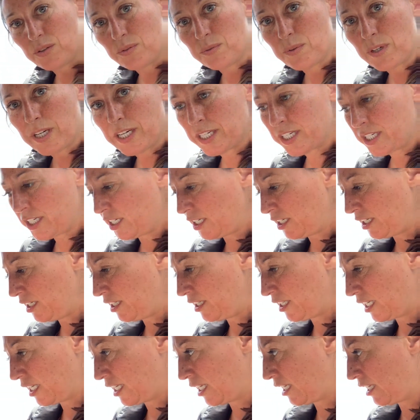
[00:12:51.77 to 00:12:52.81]
water,
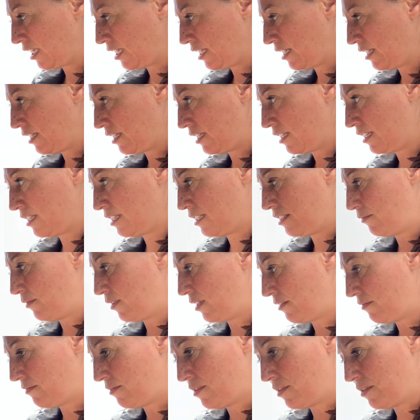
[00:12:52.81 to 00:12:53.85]
like one
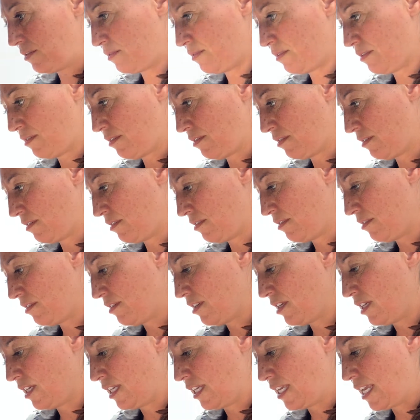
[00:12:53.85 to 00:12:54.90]
of those
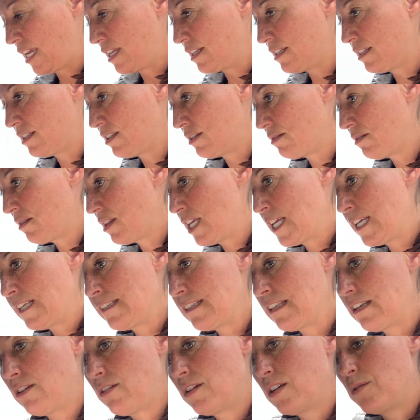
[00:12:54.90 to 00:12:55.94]
canister things
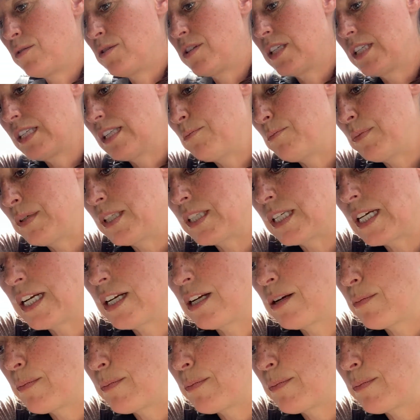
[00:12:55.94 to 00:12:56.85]
that you can slip inside your